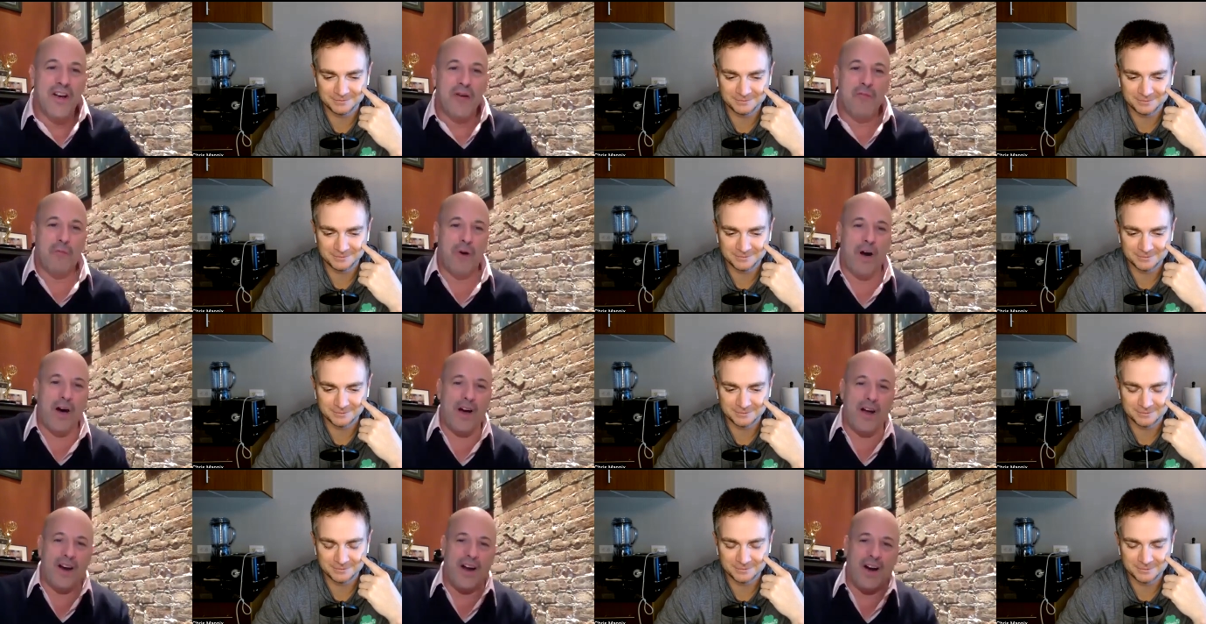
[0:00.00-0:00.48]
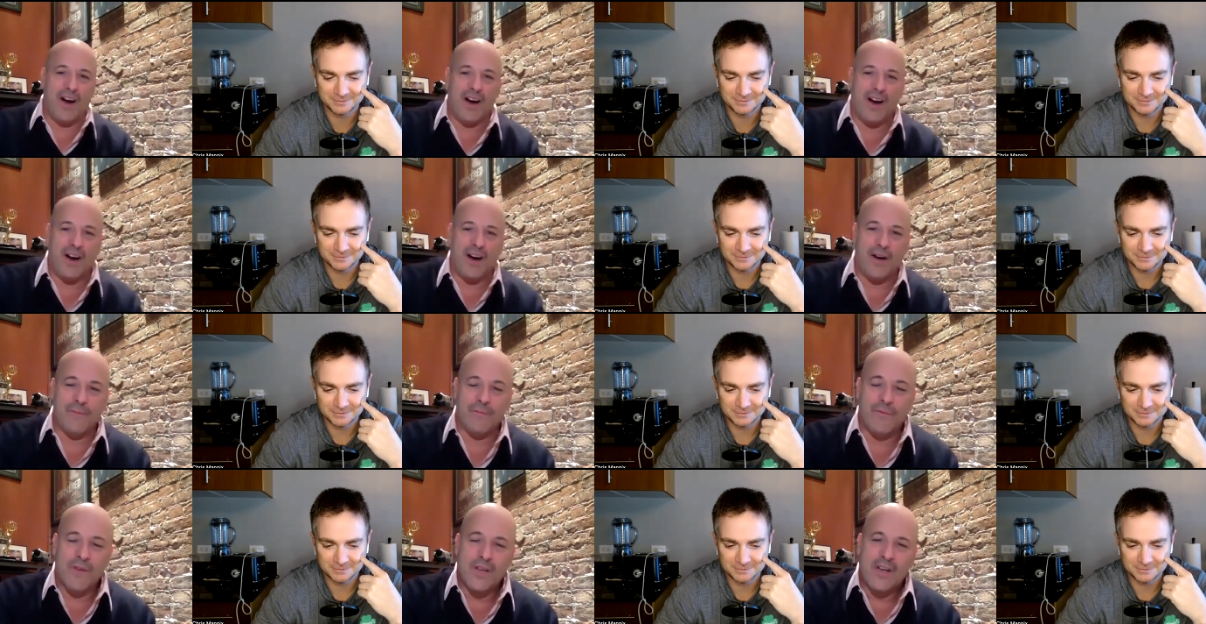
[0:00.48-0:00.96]
Speaker 1: But
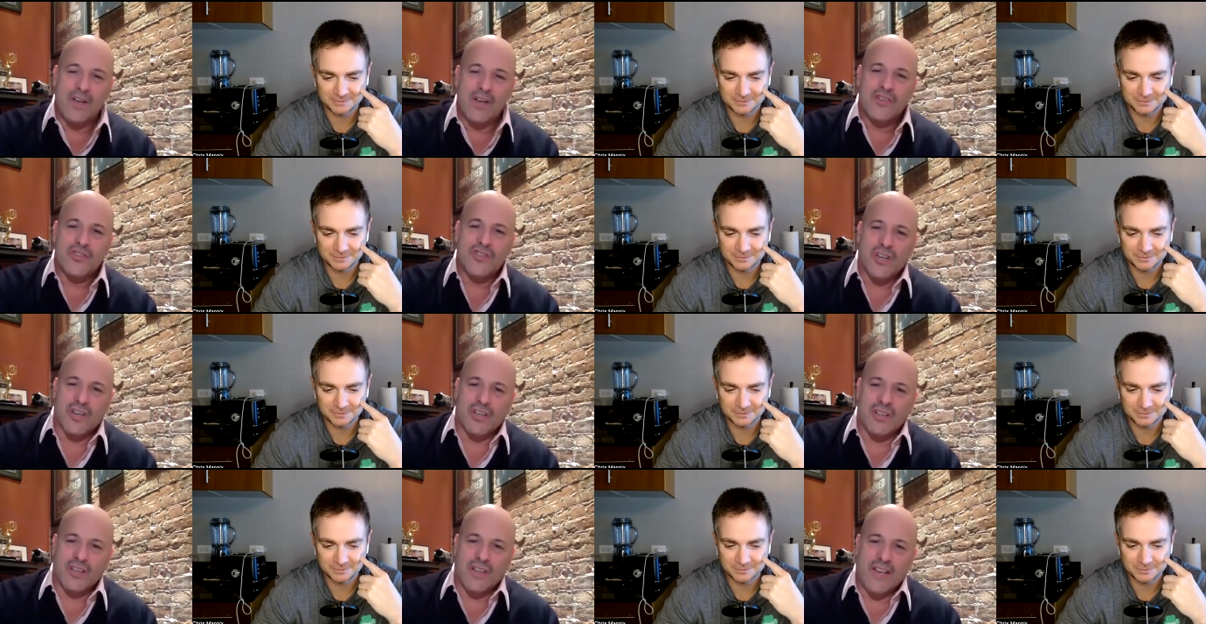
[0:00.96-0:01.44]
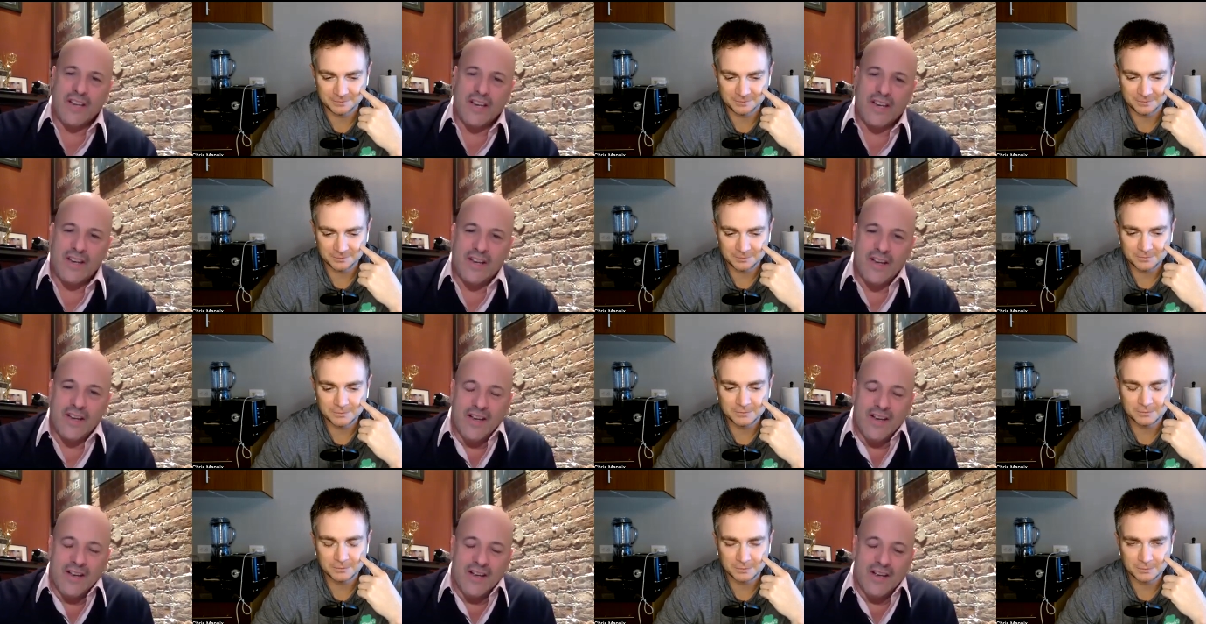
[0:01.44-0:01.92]
um,
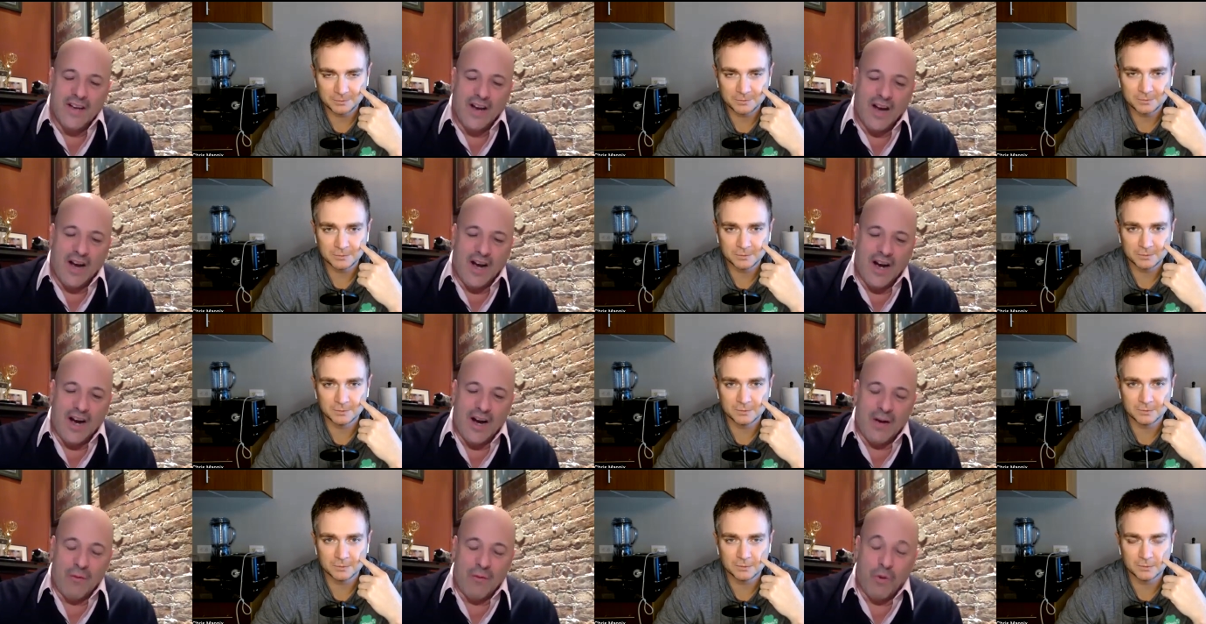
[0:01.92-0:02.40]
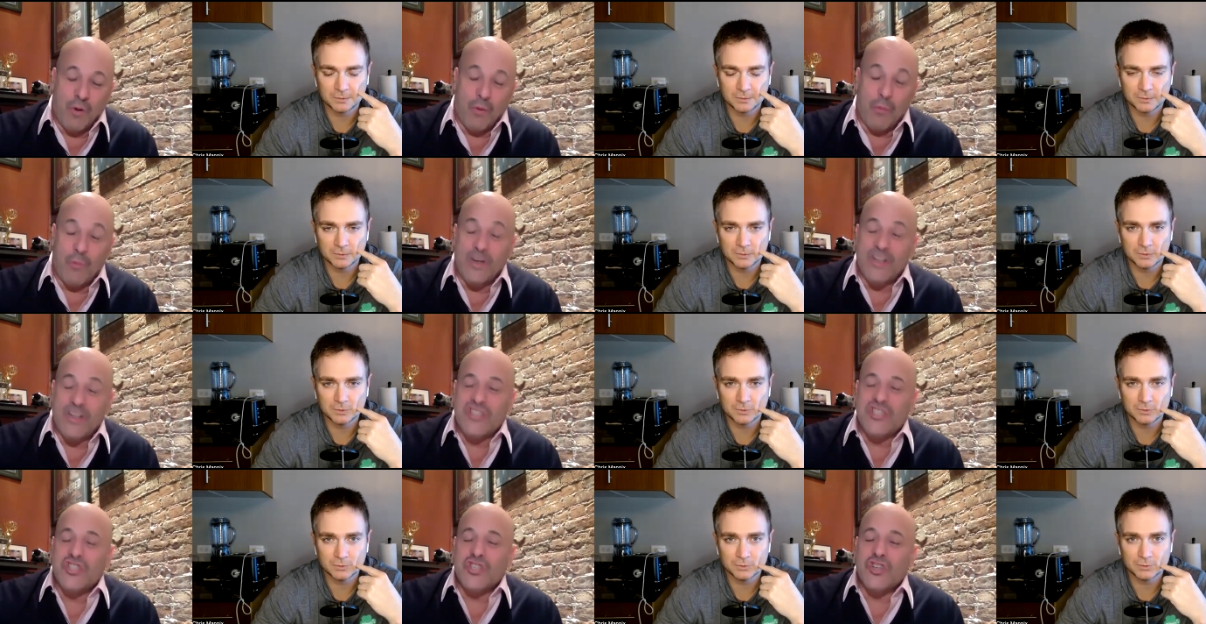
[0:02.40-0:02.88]
certainly, uh, when we
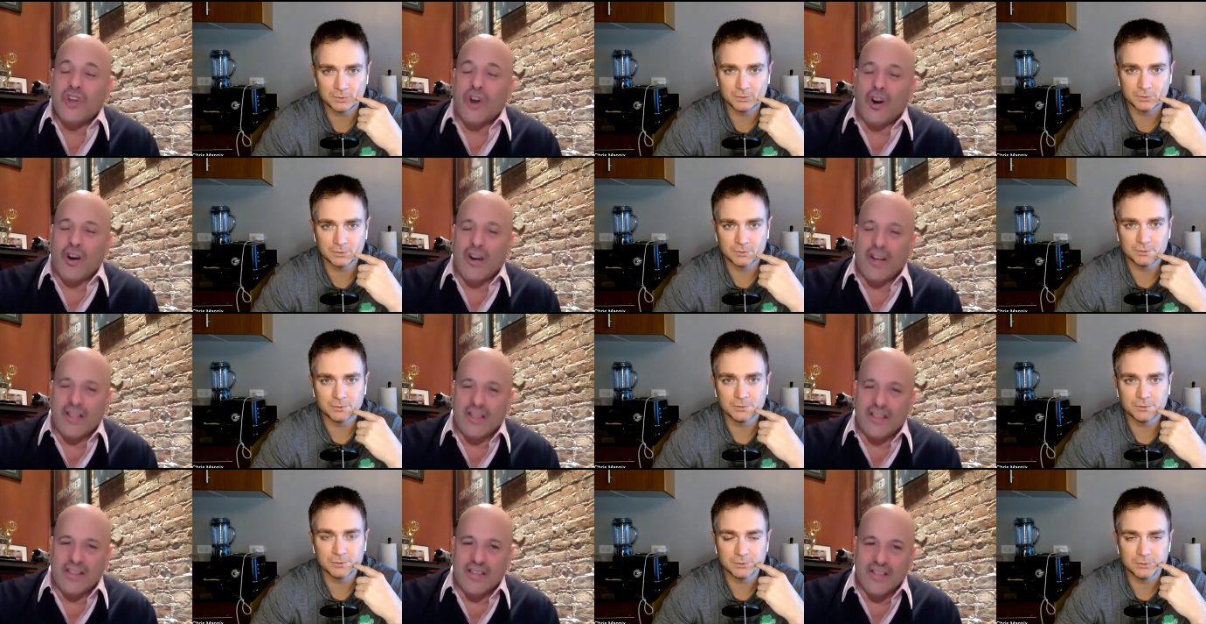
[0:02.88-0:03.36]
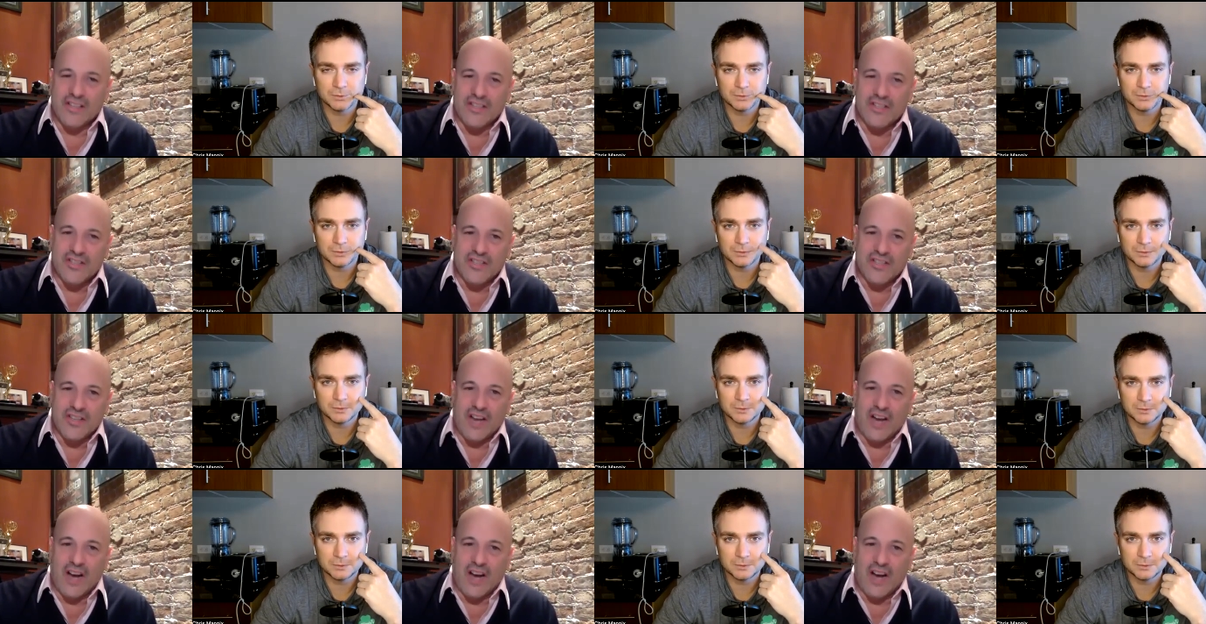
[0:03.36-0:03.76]
started this